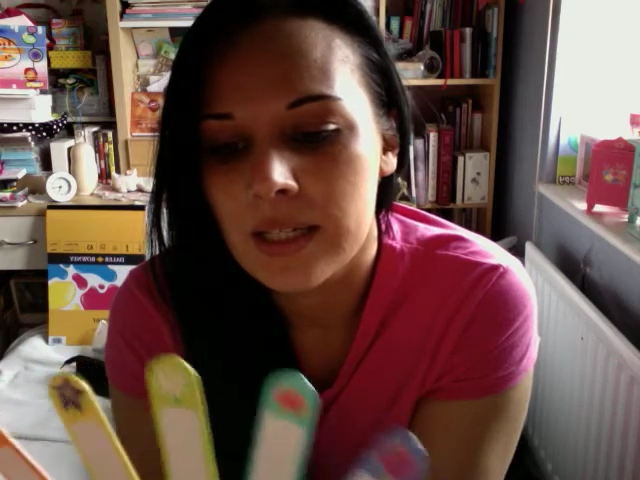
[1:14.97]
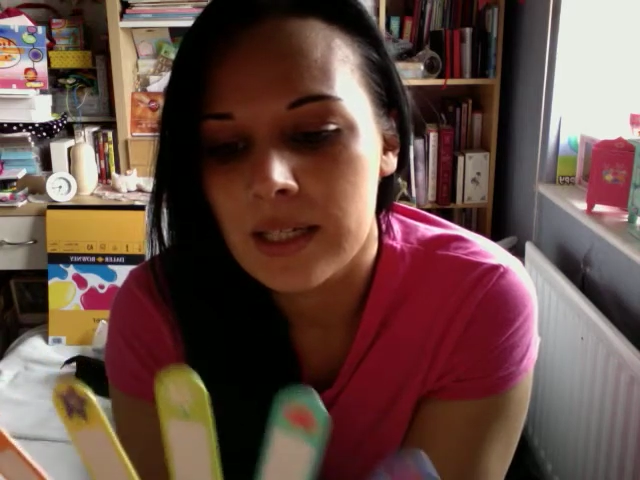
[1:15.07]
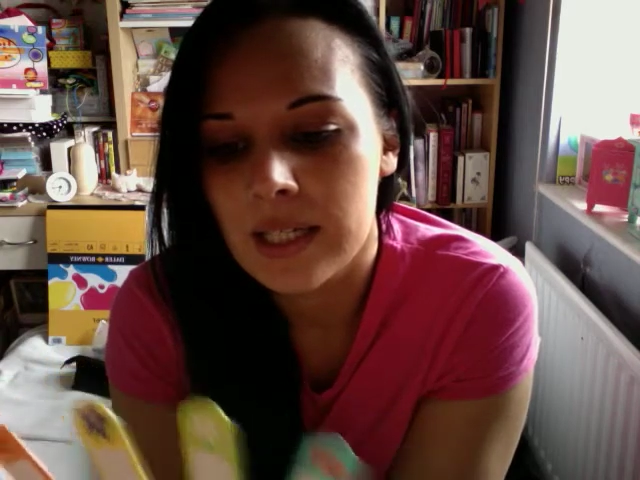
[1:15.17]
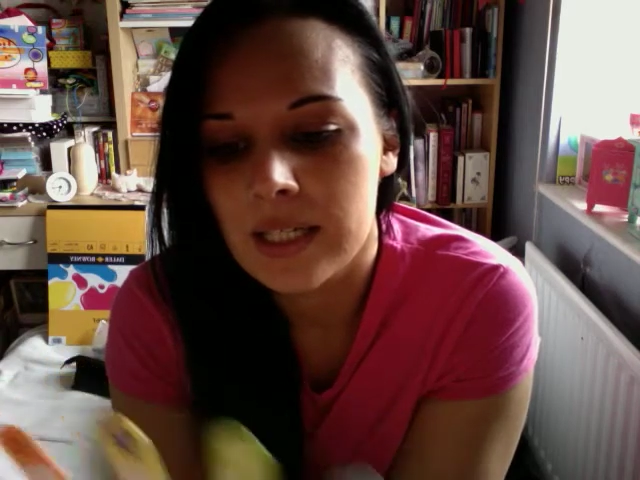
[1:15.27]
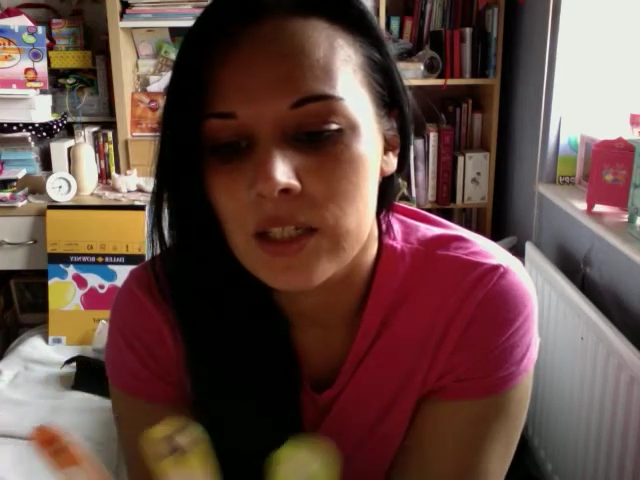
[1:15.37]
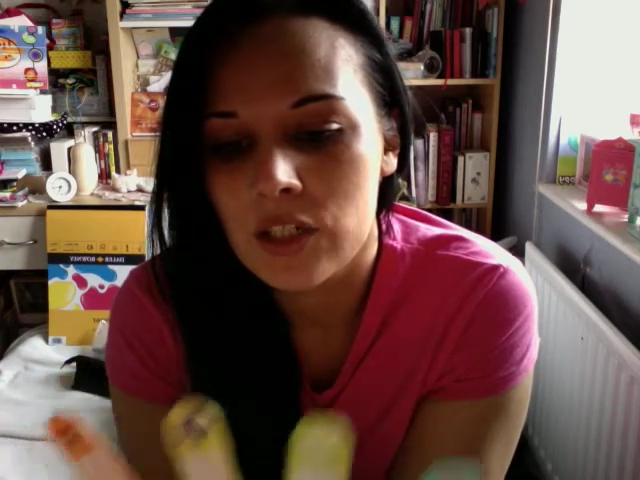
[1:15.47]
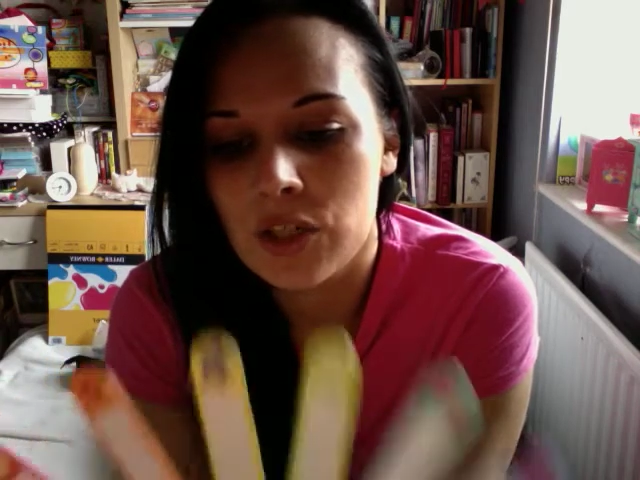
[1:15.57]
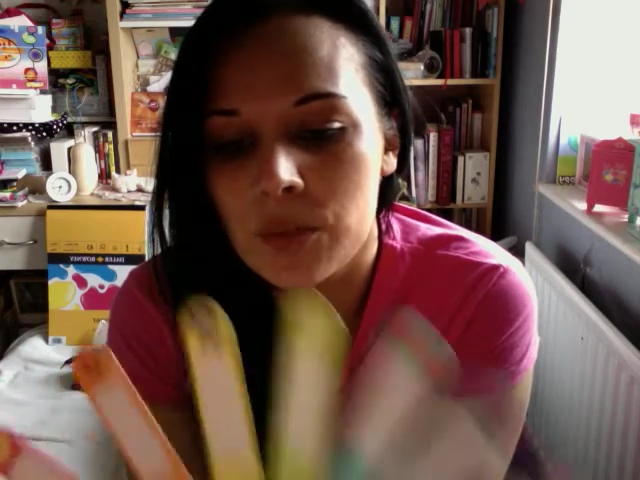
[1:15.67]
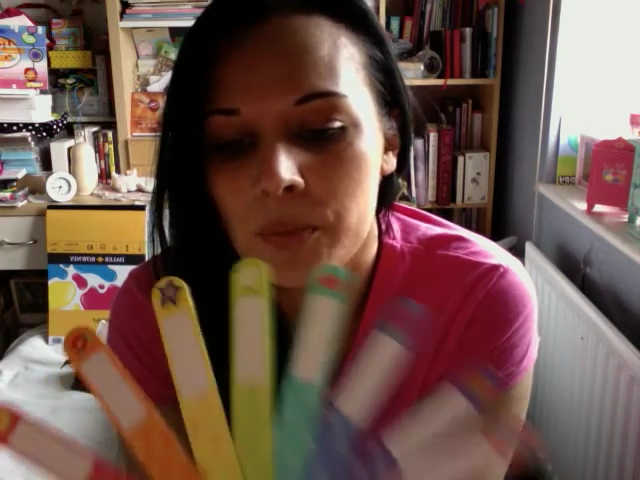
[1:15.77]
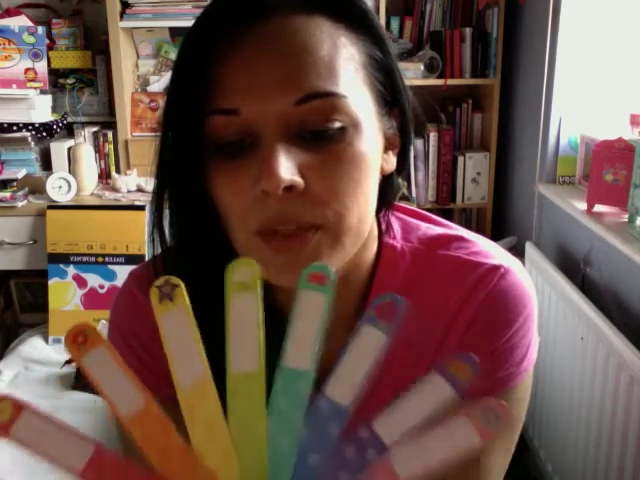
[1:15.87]
and to
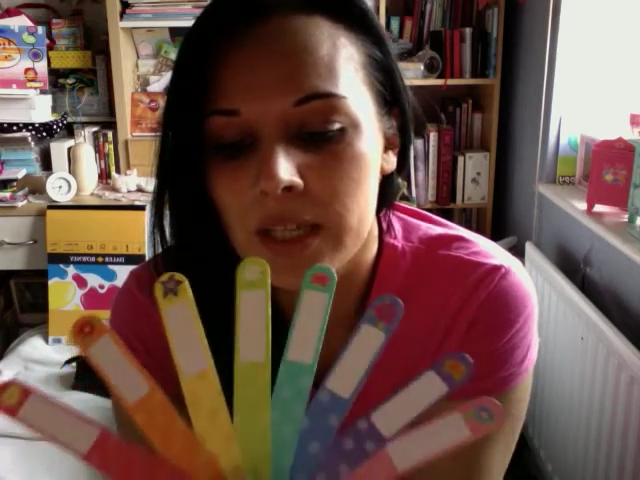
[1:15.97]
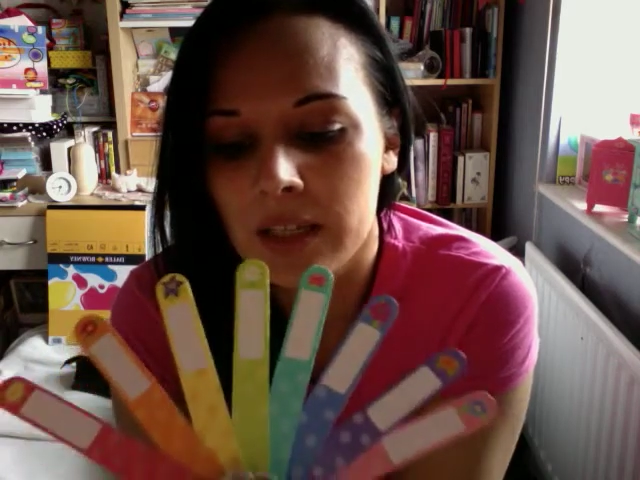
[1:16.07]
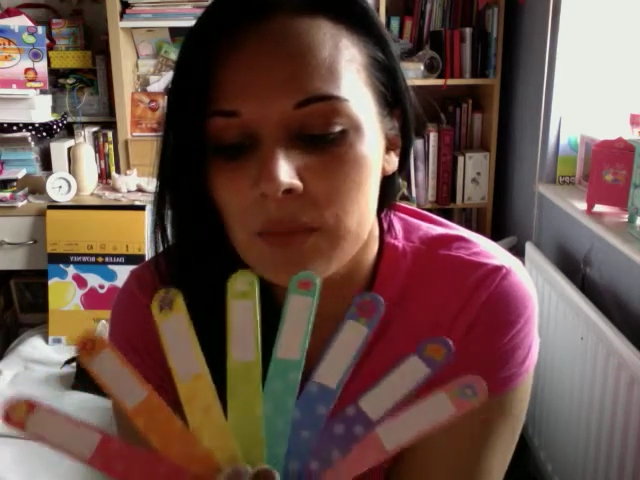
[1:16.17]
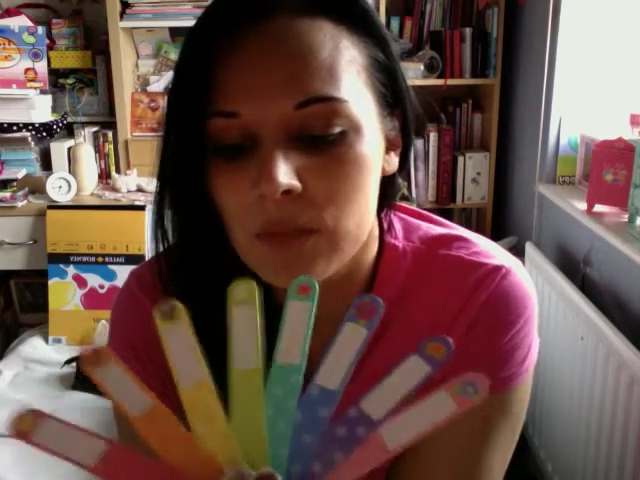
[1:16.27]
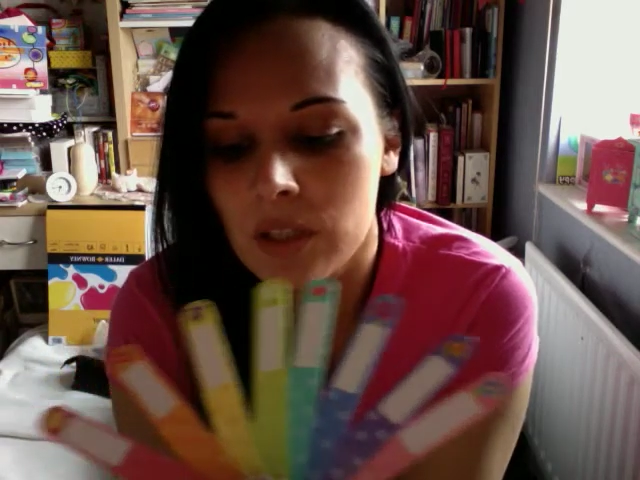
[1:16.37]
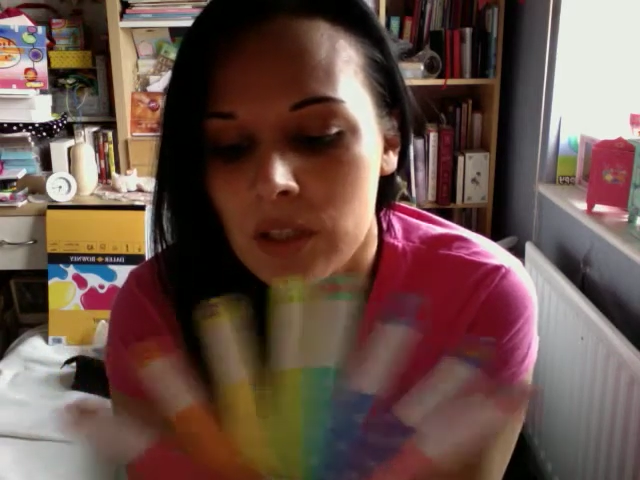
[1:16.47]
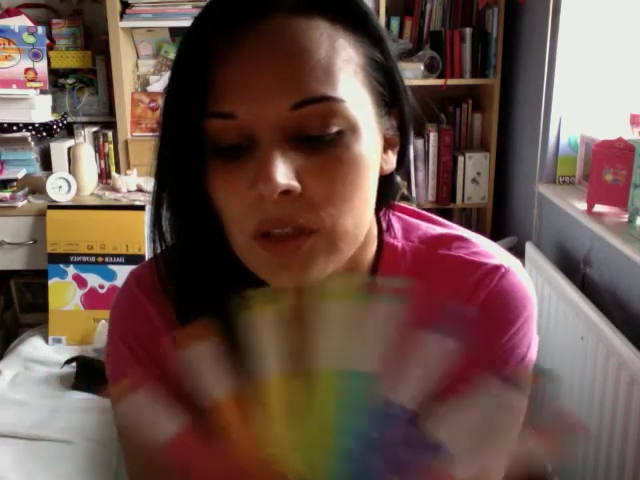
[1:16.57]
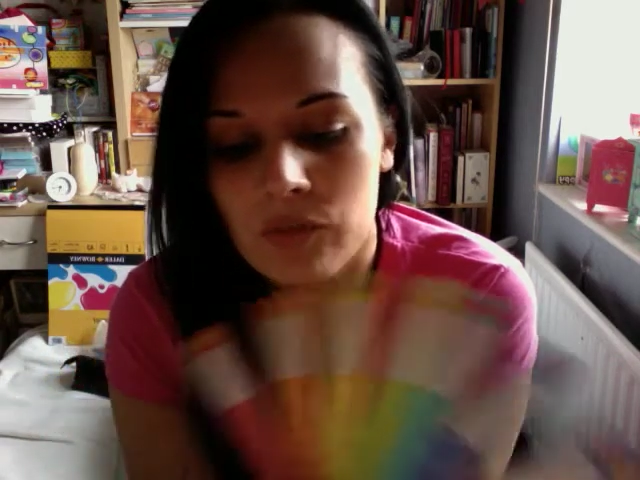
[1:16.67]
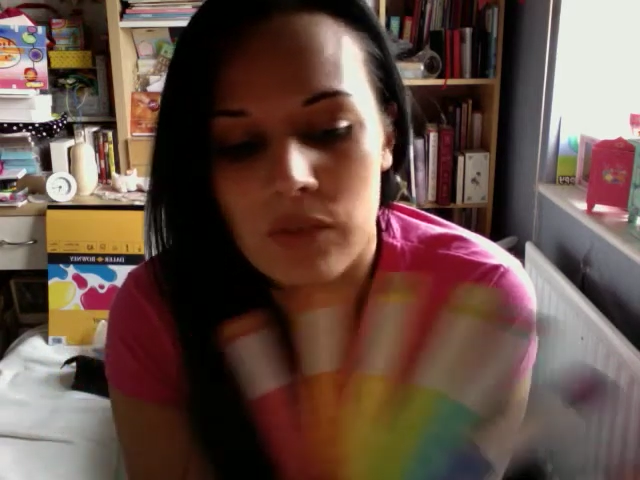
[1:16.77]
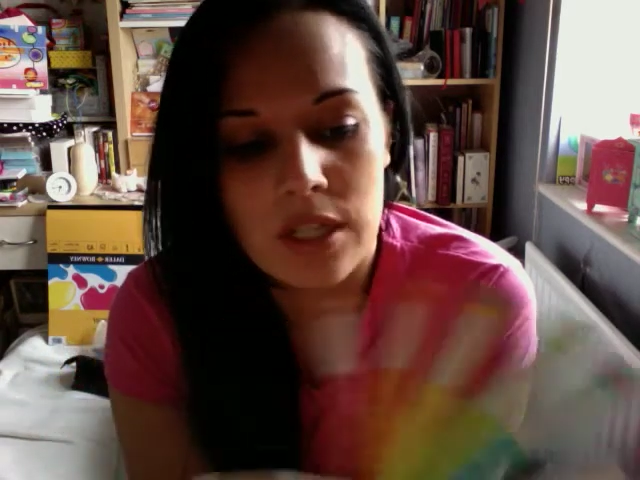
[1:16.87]
just protect them so that you
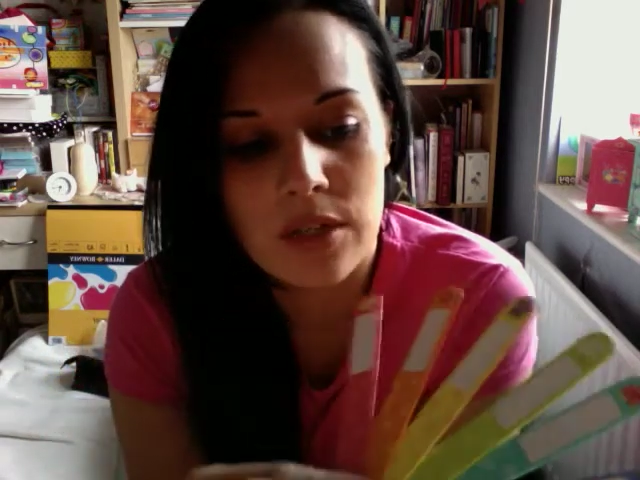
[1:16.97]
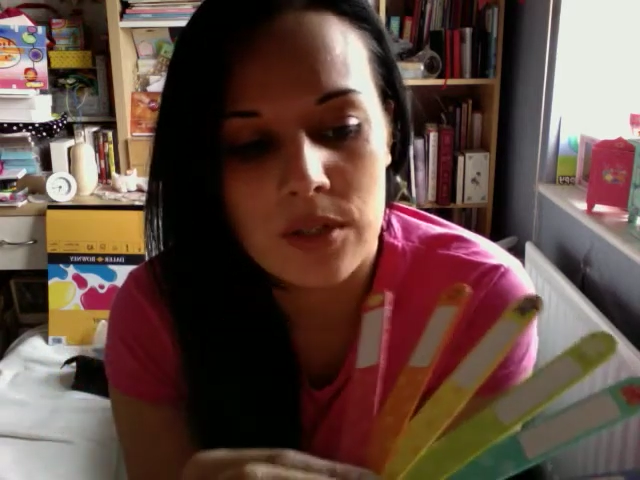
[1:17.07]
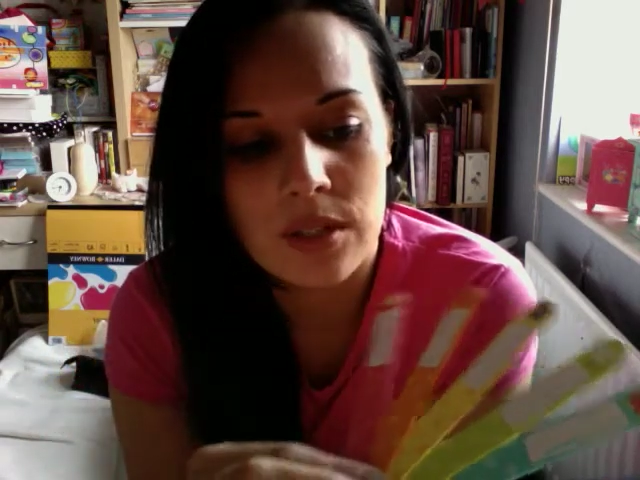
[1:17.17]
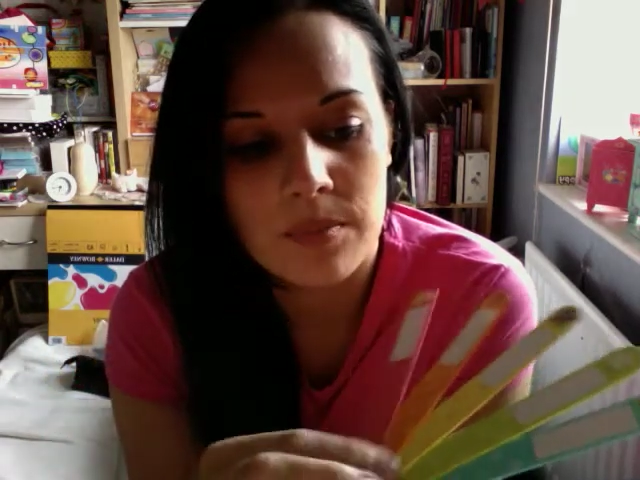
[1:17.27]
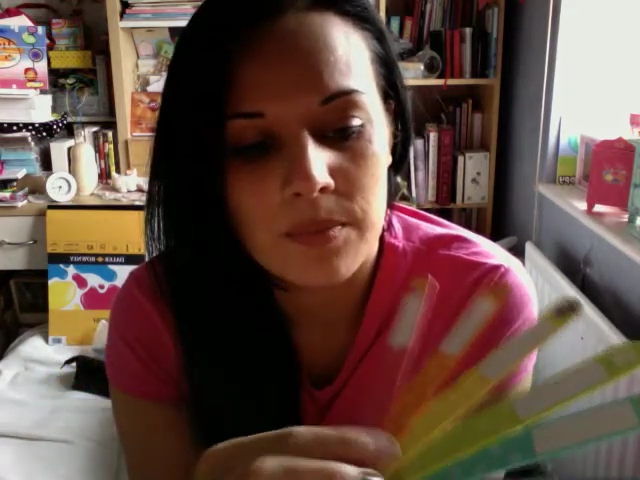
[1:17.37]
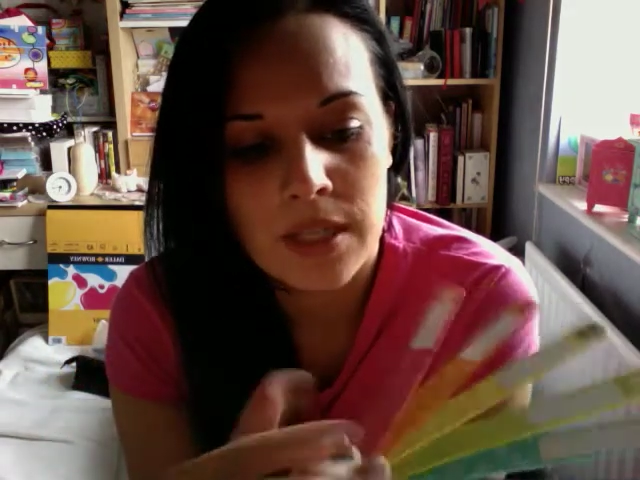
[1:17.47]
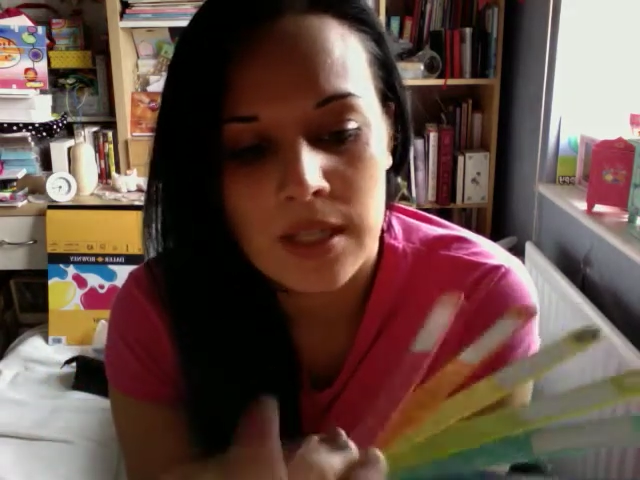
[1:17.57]
can reuse them.